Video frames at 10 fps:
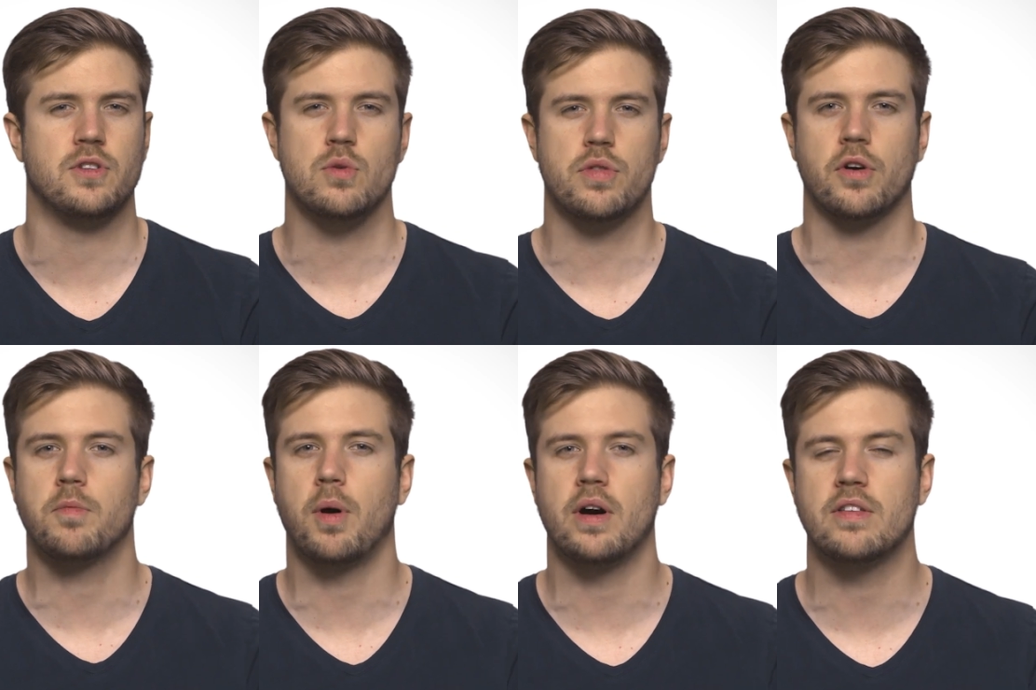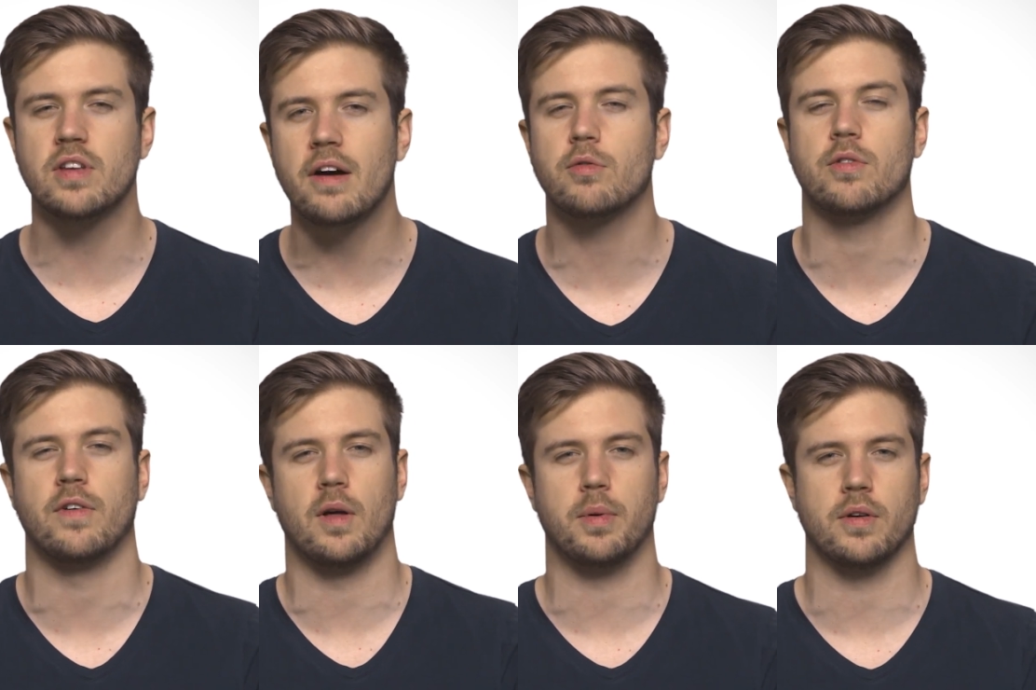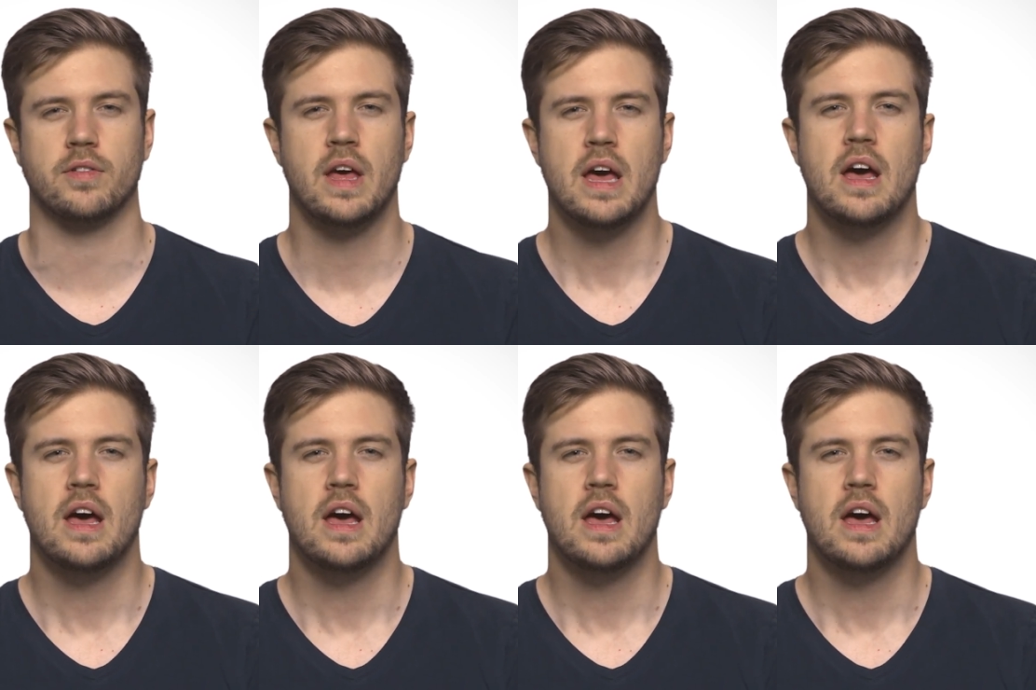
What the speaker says: to third-party software developers.